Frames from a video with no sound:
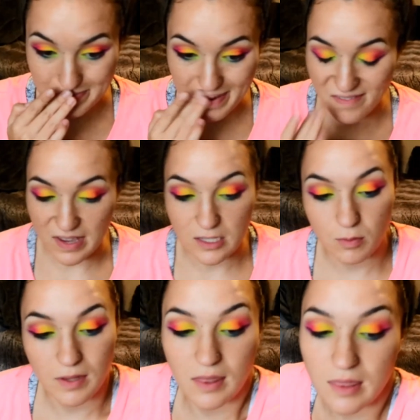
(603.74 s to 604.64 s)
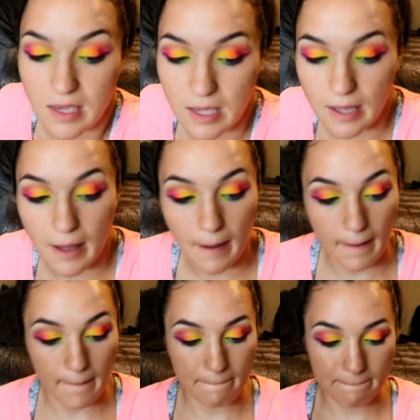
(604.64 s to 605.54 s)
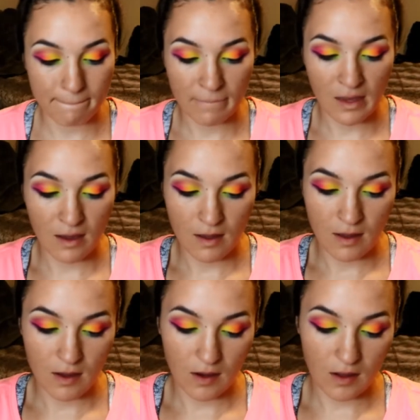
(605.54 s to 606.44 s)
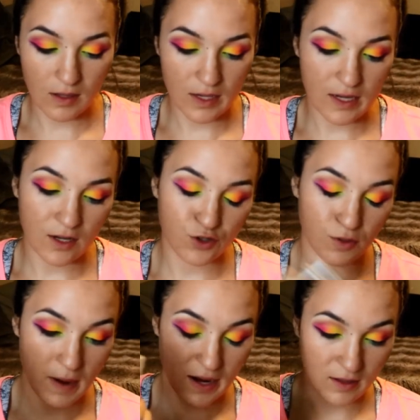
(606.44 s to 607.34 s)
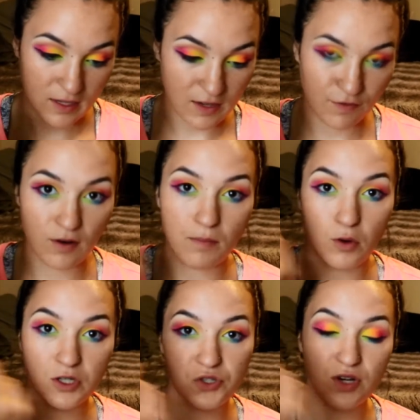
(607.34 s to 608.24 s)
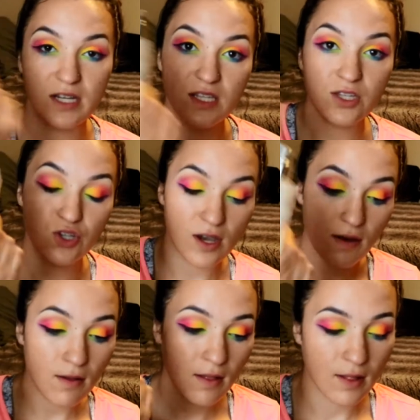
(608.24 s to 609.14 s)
my face with the Clinique Dramatically Different Moisturizing Gel.